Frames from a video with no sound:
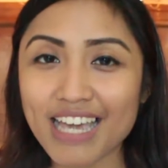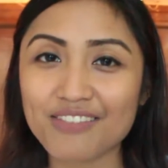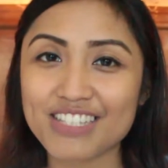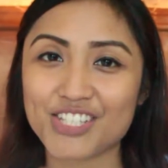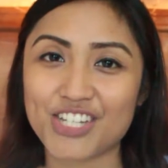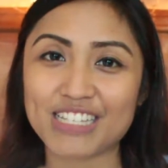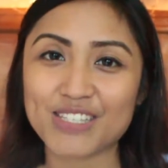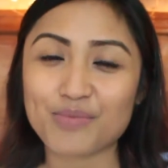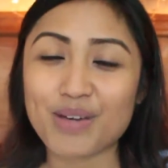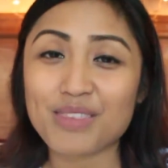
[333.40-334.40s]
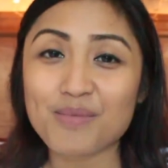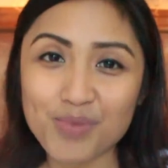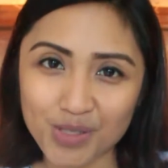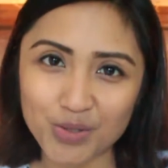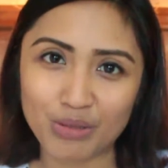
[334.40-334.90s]
have this chance to buy the
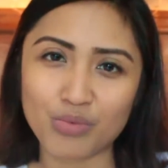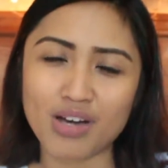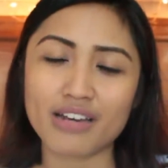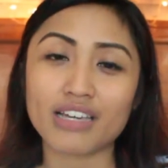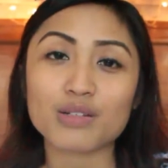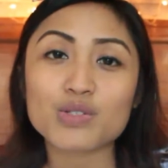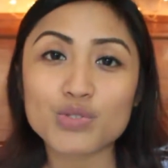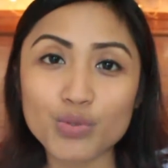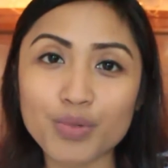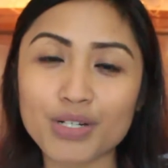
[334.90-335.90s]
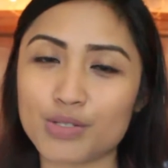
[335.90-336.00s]
books we want at a super,